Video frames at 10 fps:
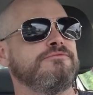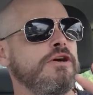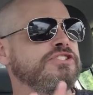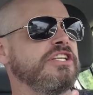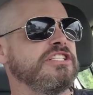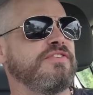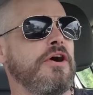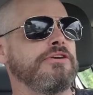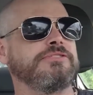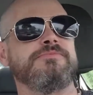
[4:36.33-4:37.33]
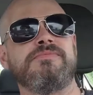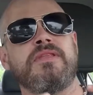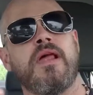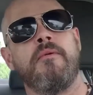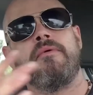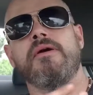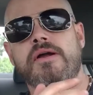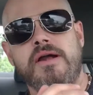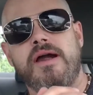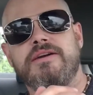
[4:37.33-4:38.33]
First things first,
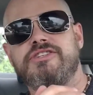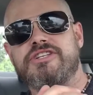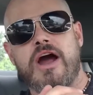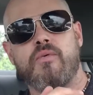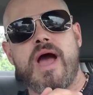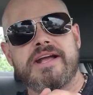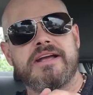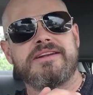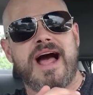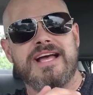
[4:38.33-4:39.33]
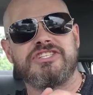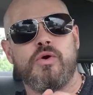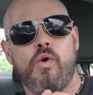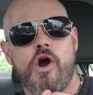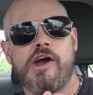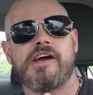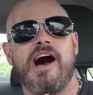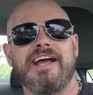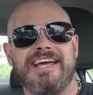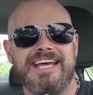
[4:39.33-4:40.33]
just got recognized at work
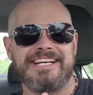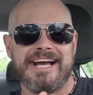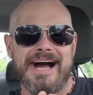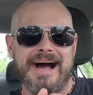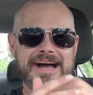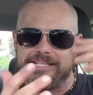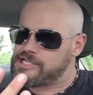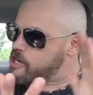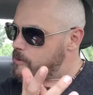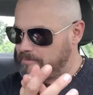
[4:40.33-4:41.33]
again, guys.